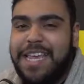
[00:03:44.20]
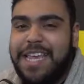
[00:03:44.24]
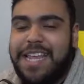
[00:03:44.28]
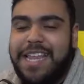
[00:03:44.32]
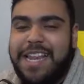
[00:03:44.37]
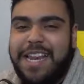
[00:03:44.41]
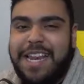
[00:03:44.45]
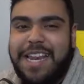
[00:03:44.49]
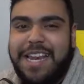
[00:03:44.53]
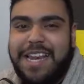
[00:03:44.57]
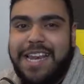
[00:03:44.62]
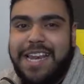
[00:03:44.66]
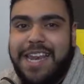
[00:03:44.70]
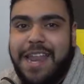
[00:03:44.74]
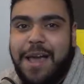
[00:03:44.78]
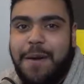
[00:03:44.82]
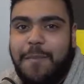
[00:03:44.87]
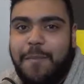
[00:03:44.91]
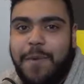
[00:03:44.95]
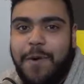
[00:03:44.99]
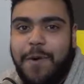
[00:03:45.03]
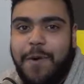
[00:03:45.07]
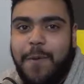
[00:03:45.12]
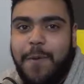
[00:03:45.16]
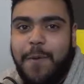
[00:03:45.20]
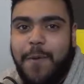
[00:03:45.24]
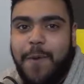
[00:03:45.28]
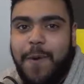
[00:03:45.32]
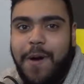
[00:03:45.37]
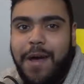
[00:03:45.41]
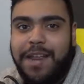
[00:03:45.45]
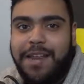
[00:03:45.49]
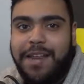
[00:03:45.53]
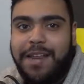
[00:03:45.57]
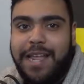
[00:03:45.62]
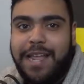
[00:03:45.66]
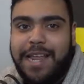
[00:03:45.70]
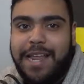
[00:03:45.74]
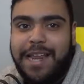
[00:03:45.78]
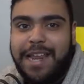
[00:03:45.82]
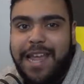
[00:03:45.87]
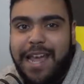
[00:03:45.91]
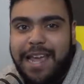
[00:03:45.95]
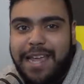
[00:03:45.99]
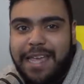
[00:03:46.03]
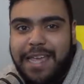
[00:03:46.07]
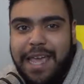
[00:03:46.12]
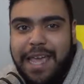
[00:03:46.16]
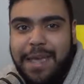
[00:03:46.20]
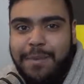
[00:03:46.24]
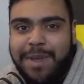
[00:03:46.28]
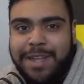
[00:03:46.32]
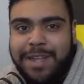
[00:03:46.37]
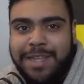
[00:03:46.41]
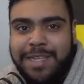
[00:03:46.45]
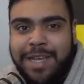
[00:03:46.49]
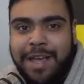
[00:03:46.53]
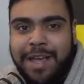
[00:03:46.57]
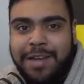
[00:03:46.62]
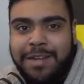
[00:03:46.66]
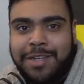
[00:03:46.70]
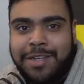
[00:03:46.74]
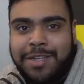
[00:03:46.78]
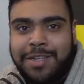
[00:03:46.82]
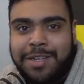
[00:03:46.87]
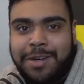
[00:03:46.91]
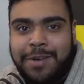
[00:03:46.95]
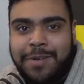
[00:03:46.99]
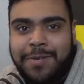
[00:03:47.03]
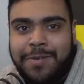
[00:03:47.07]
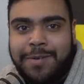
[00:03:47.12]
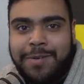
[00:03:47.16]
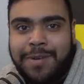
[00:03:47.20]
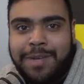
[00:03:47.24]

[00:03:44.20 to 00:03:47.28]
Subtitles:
#1 late night gaming talk show.